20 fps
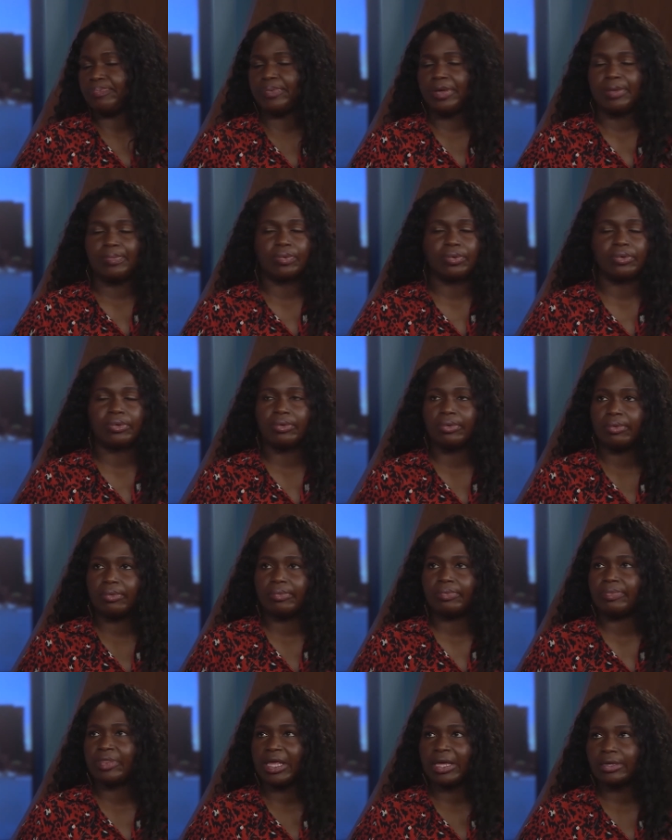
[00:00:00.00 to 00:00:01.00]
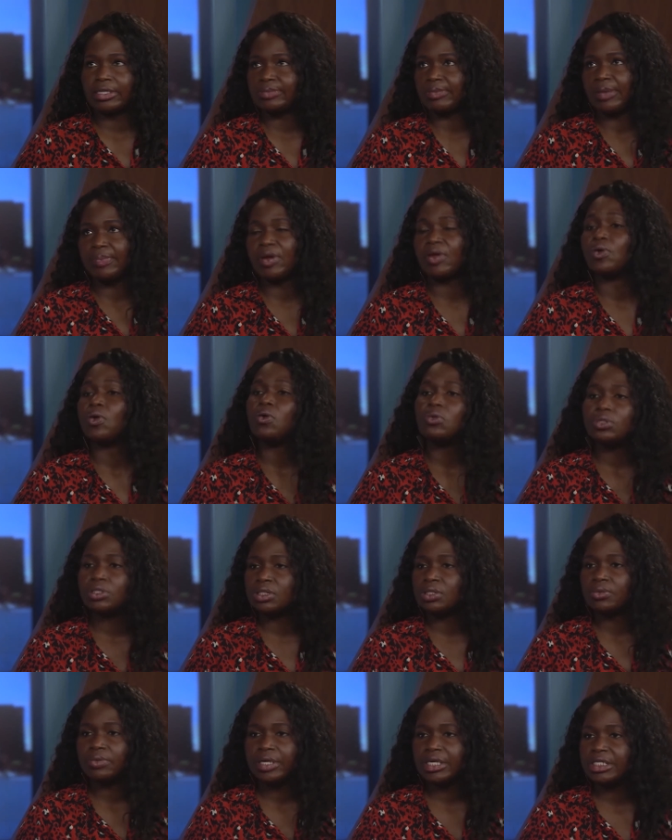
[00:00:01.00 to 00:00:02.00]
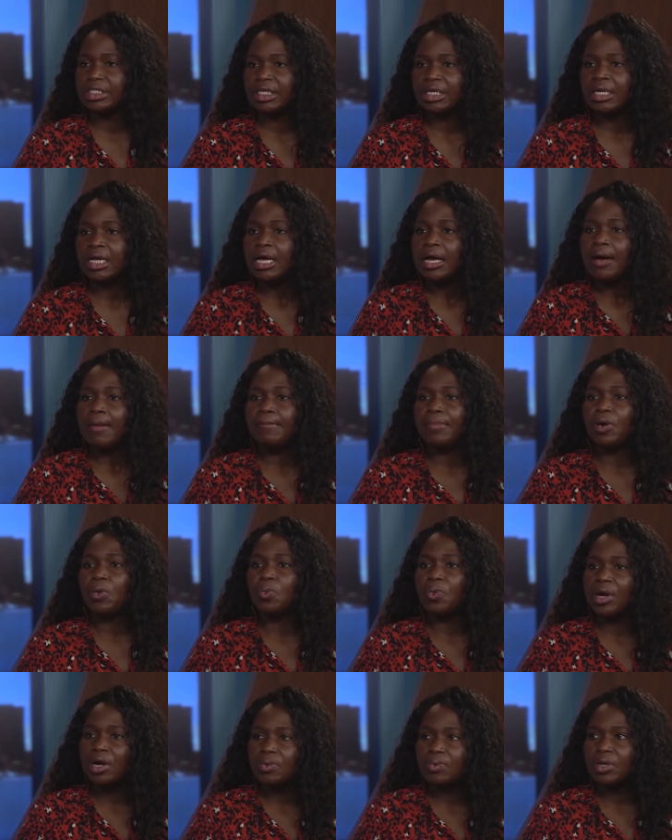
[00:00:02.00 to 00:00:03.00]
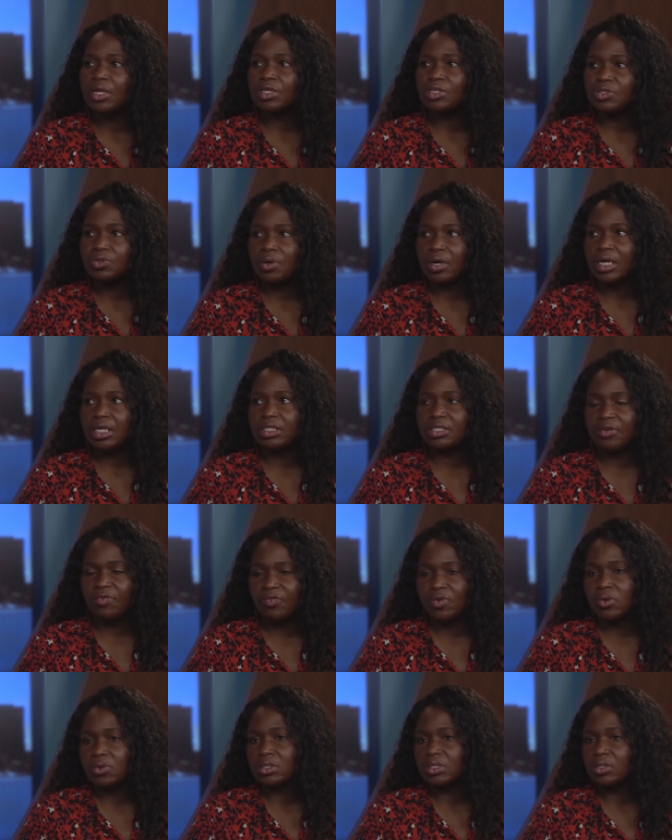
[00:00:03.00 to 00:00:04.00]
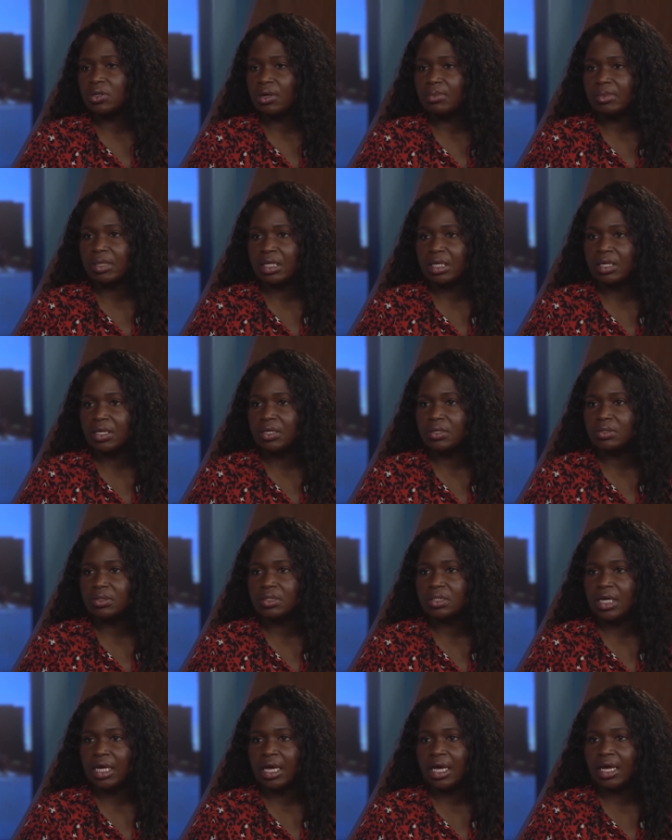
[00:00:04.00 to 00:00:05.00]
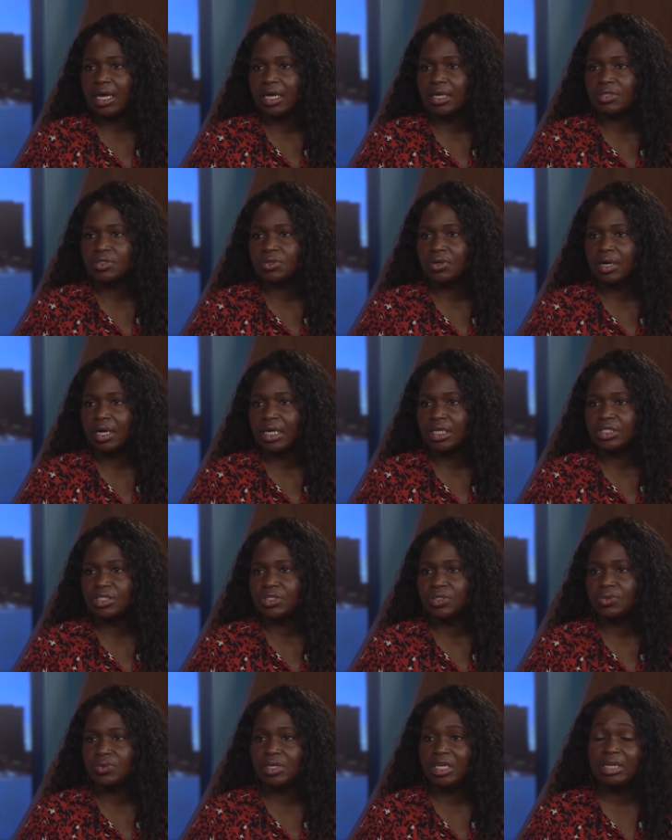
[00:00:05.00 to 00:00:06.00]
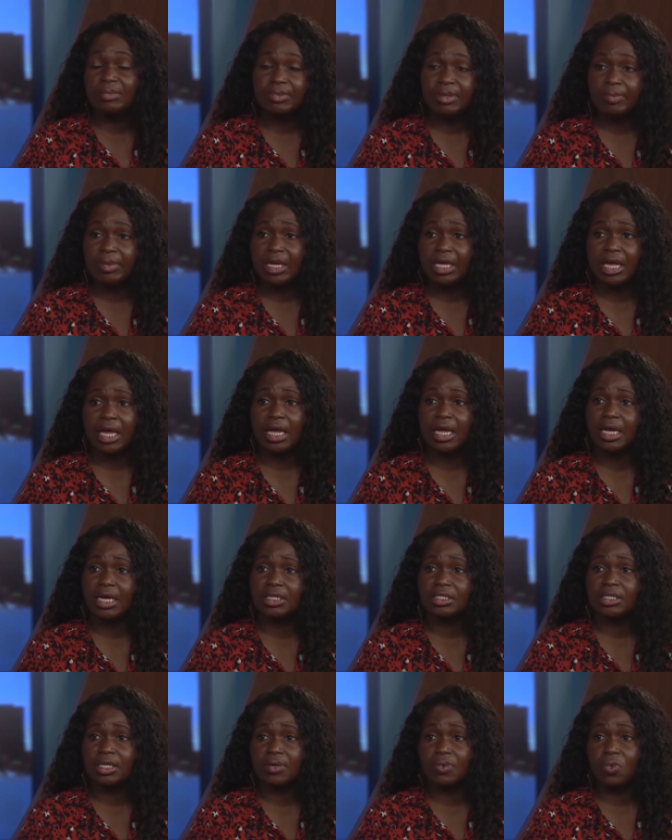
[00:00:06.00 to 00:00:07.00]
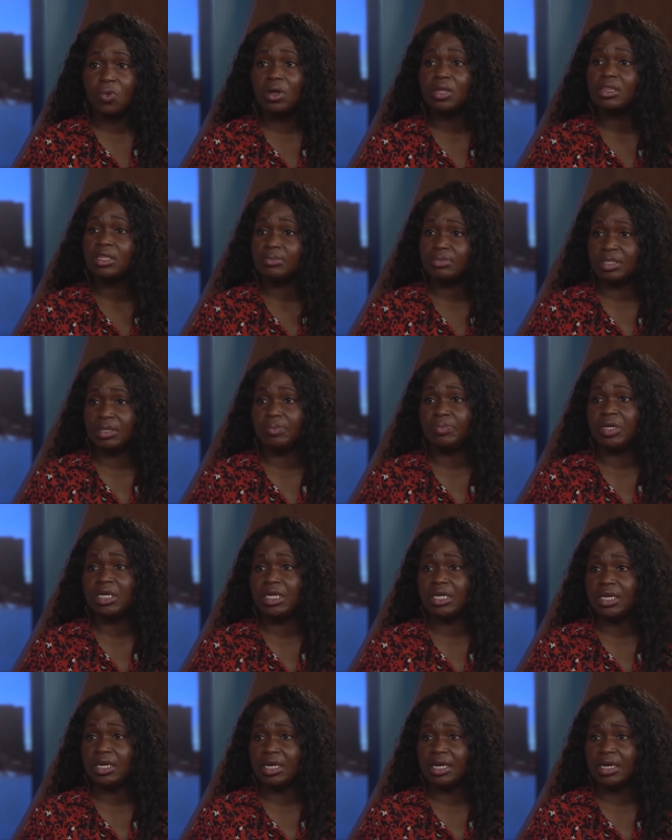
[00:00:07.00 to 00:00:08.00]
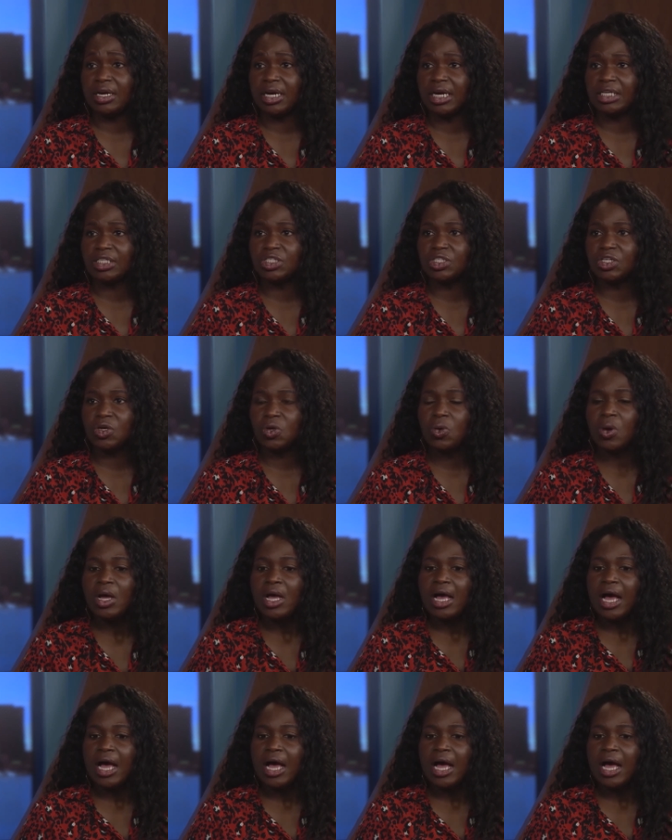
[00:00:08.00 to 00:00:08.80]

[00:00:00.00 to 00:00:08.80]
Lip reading: people think is maybe an older generation, but we're really trying to focus on millennials and trying to keep them engaged and want them to be here. And so